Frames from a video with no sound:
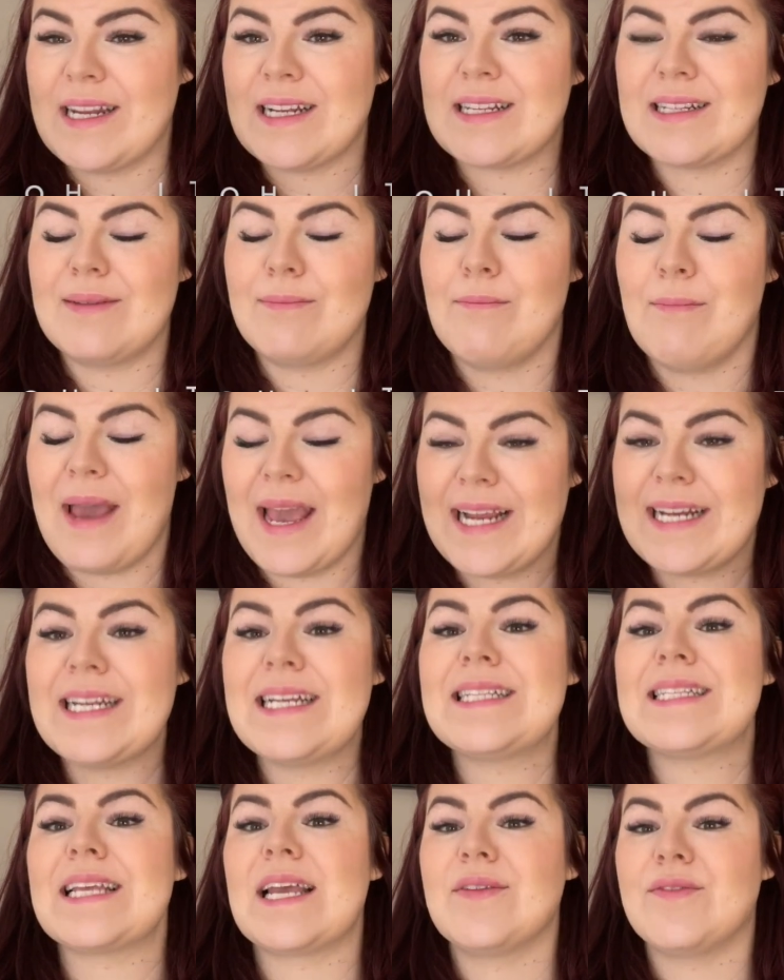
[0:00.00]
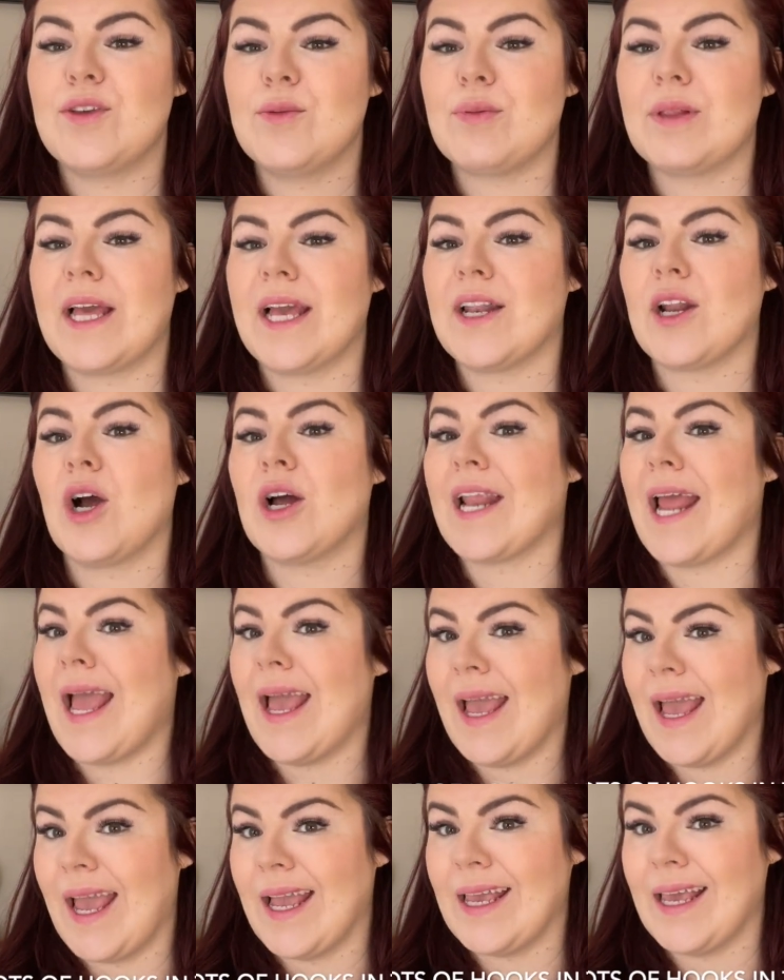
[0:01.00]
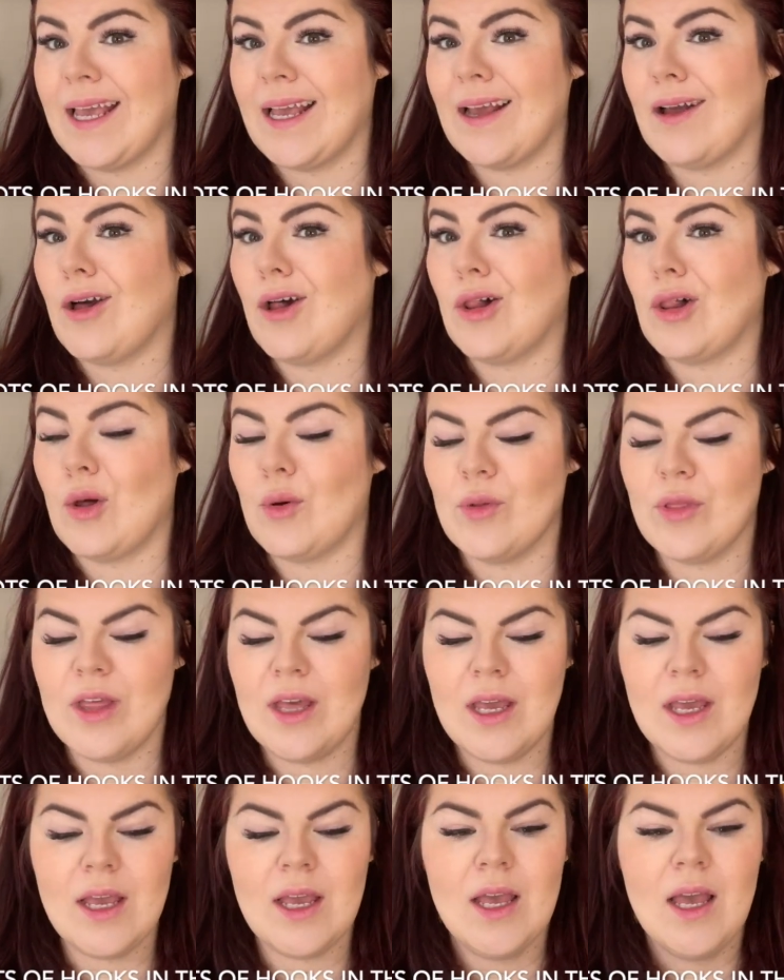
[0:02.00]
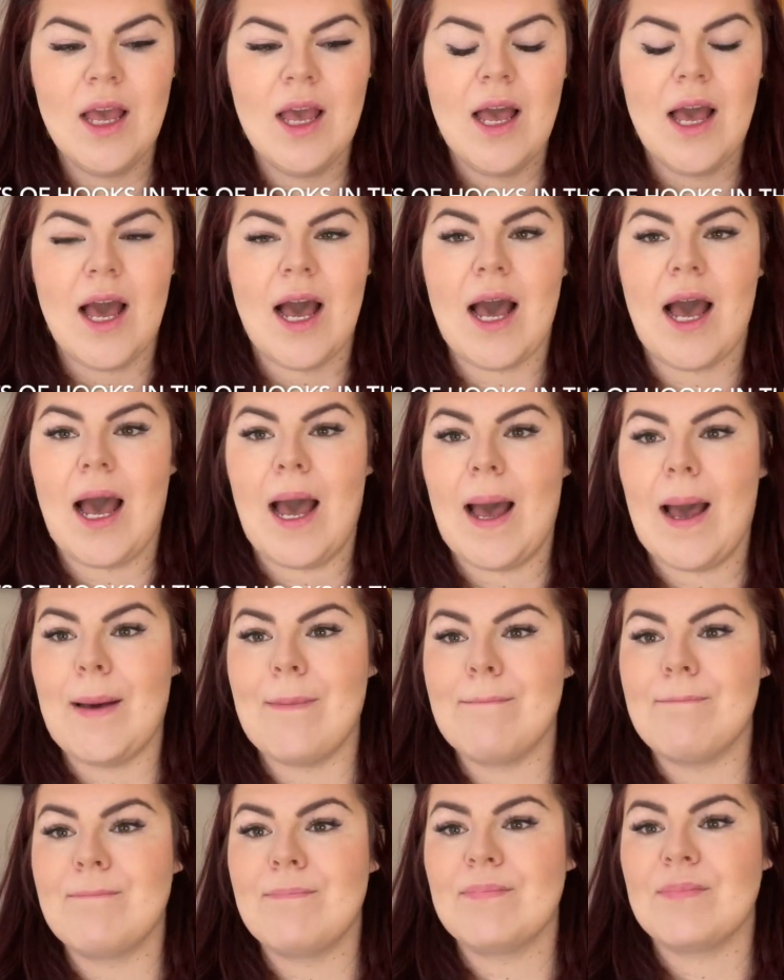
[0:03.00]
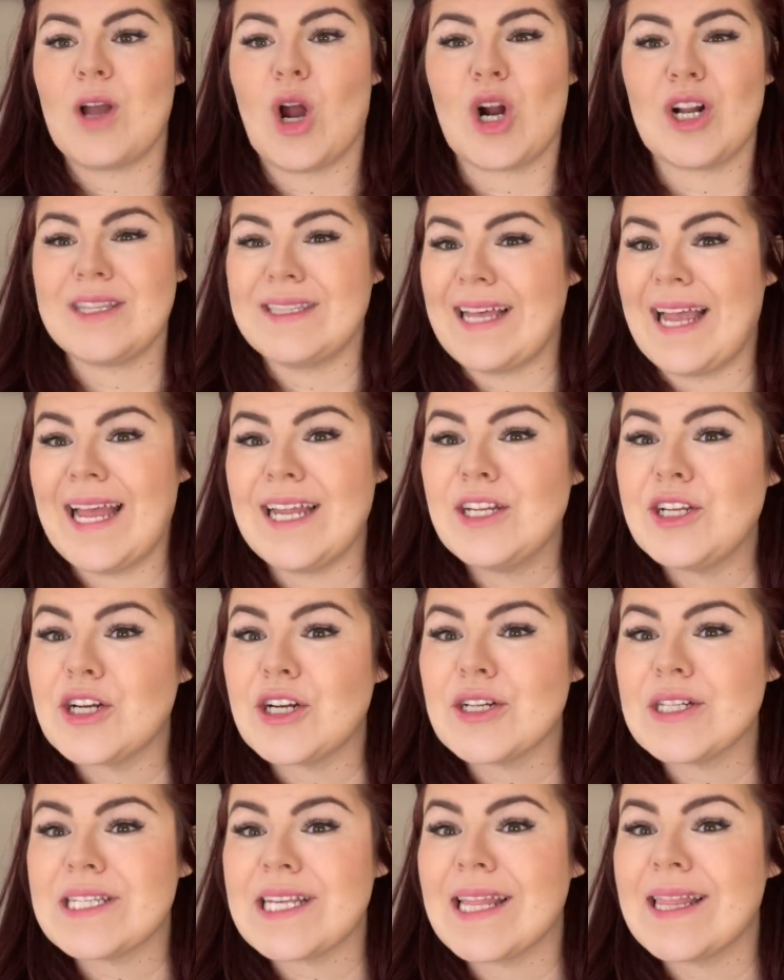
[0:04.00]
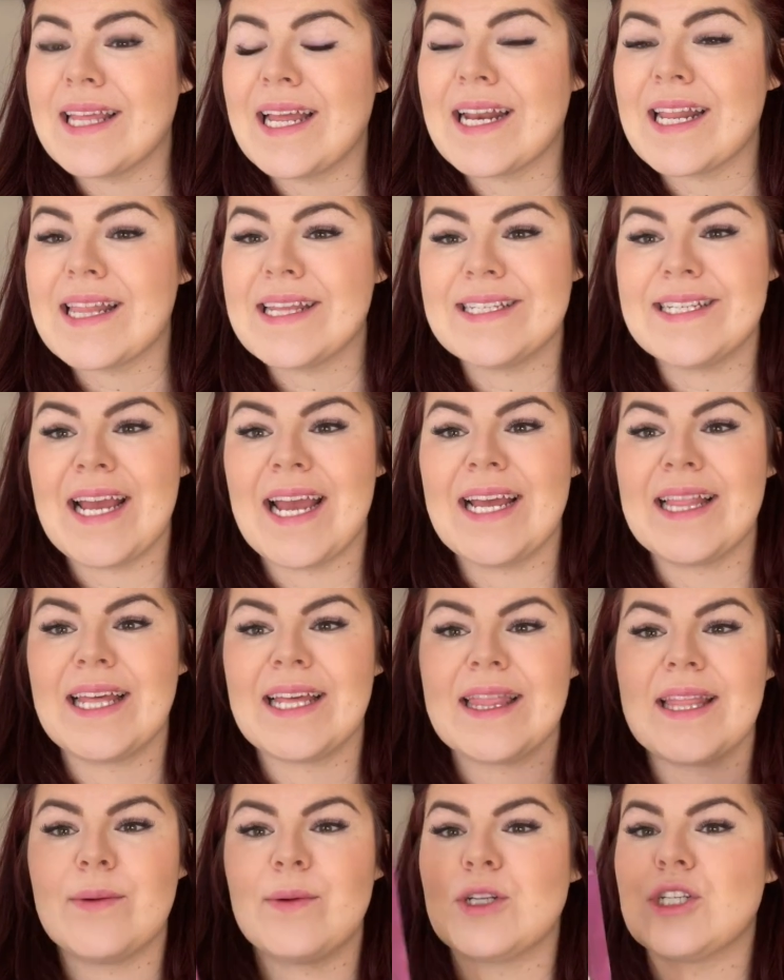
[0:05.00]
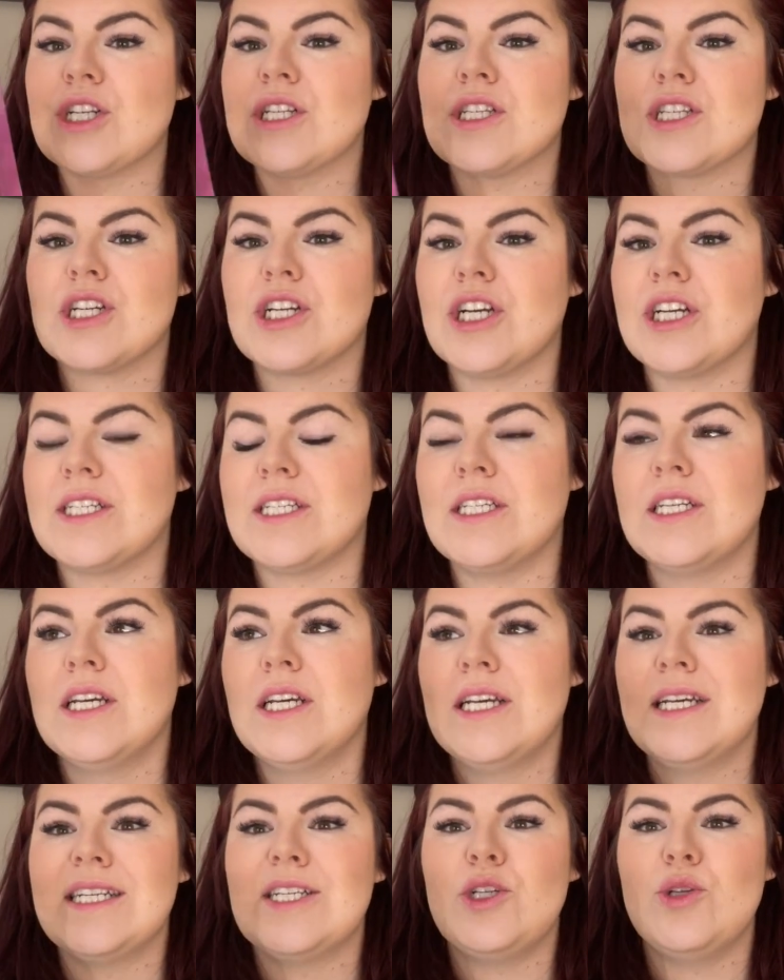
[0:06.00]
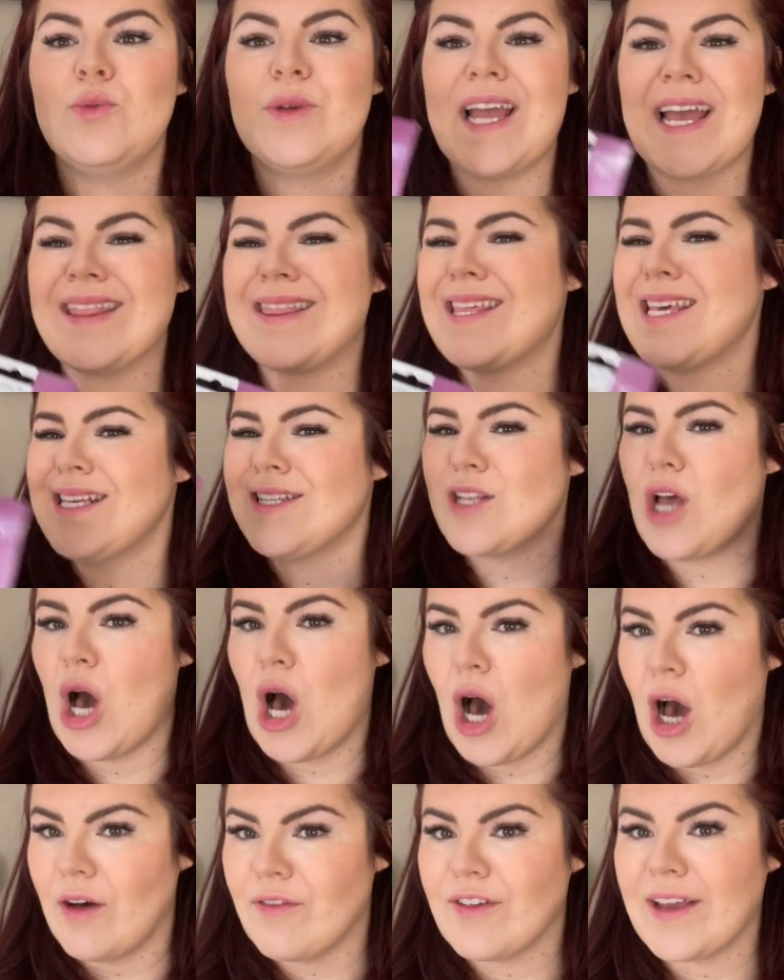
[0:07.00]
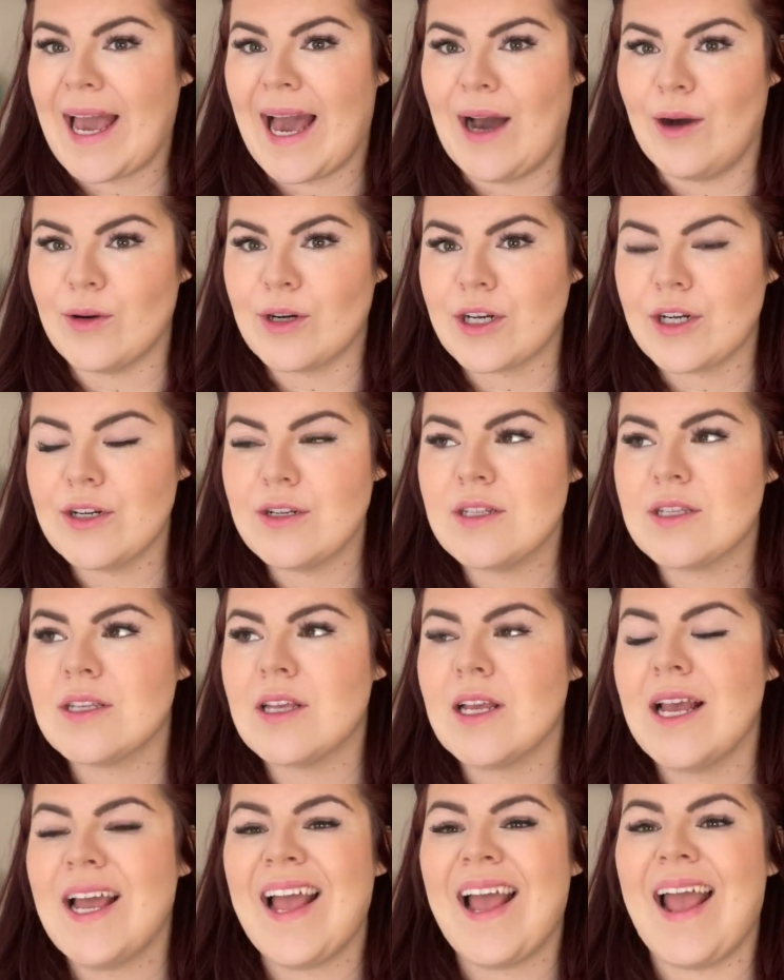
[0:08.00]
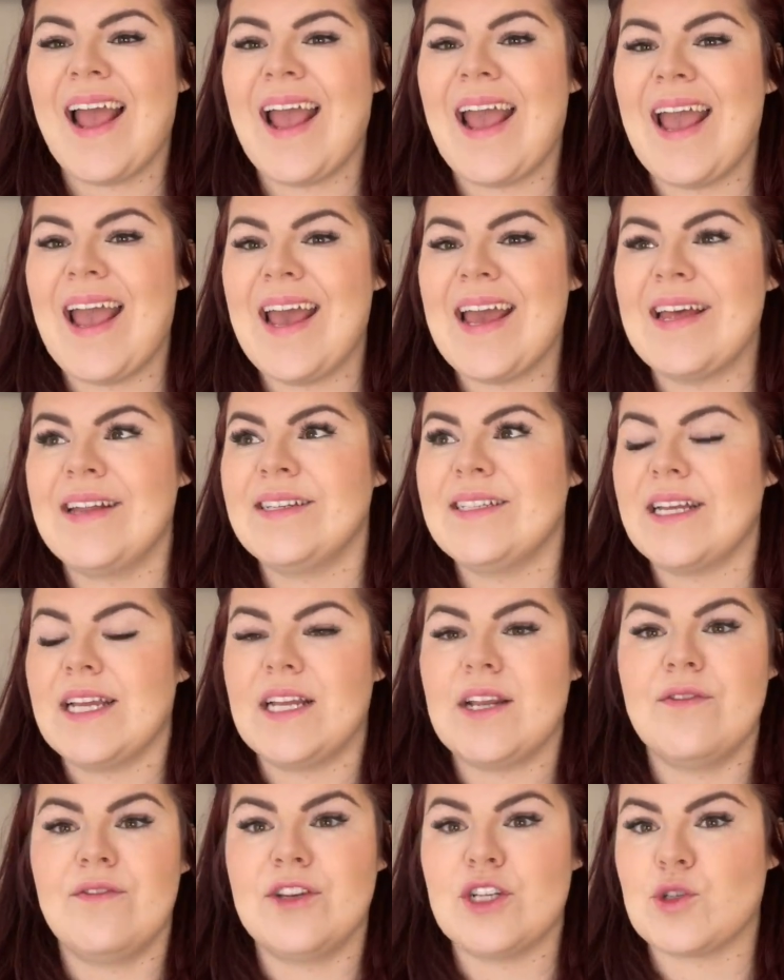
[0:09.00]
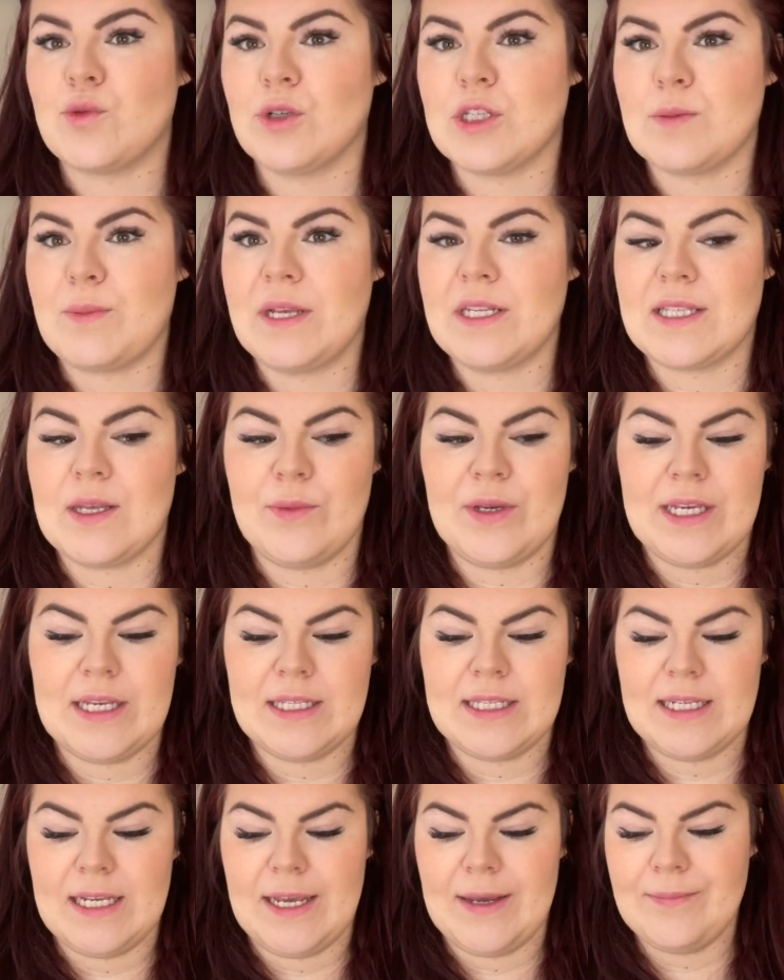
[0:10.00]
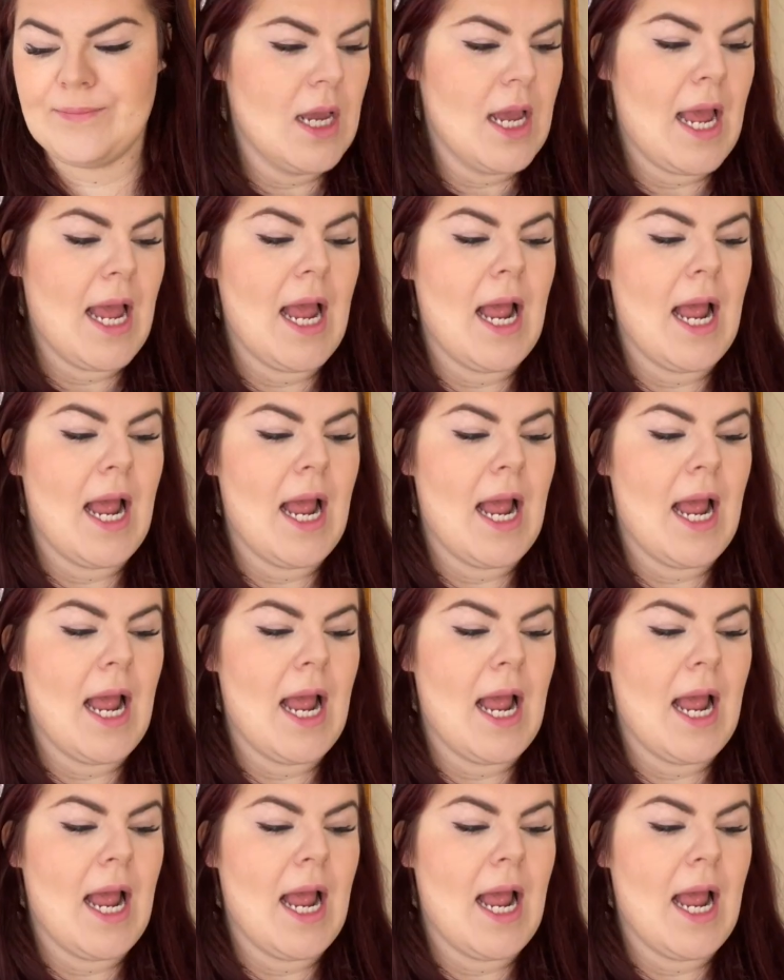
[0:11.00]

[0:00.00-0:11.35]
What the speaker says: magnets if you plan on hanging clothing or lanyards at the end of the day. Like, they were just good to get things off counters and in a visual space that we could see it.